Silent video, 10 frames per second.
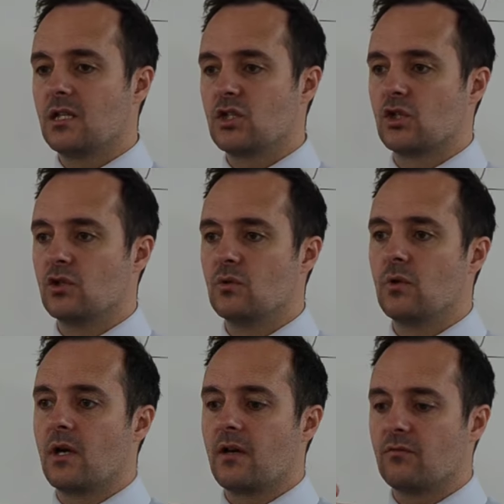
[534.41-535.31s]

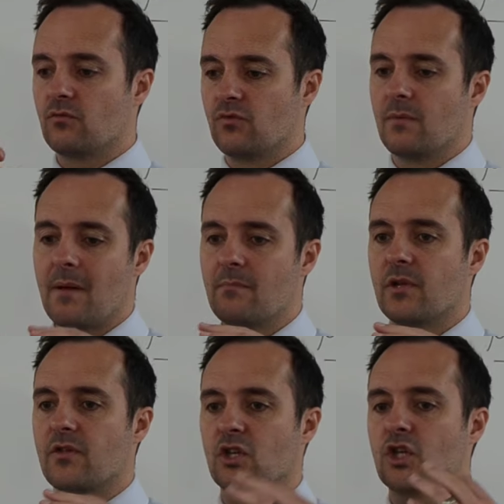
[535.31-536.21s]
to
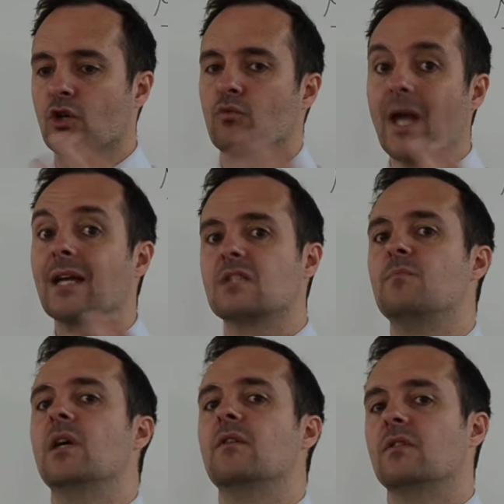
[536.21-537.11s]
remember the correct
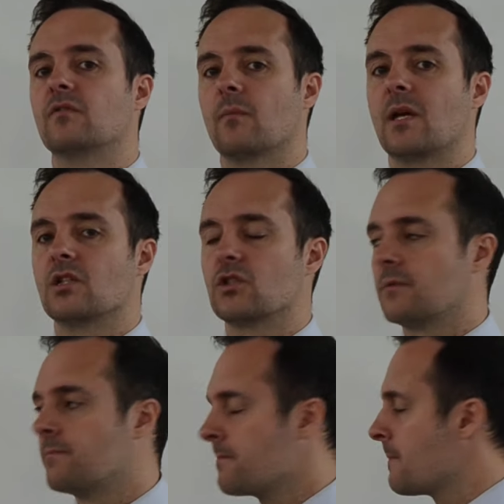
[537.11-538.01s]
bit of
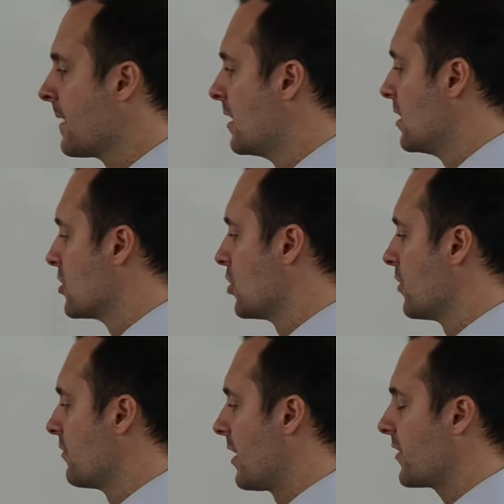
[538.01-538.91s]
information. So
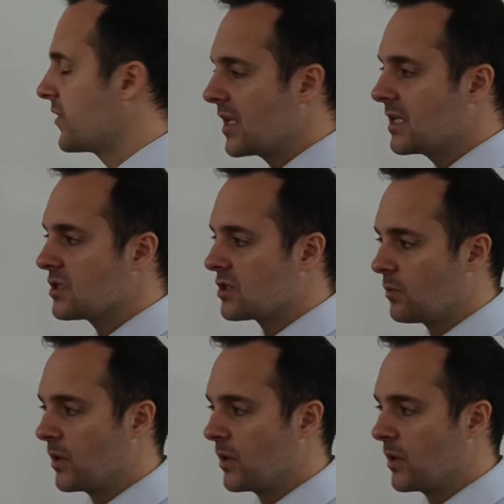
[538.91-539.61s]
there are things that we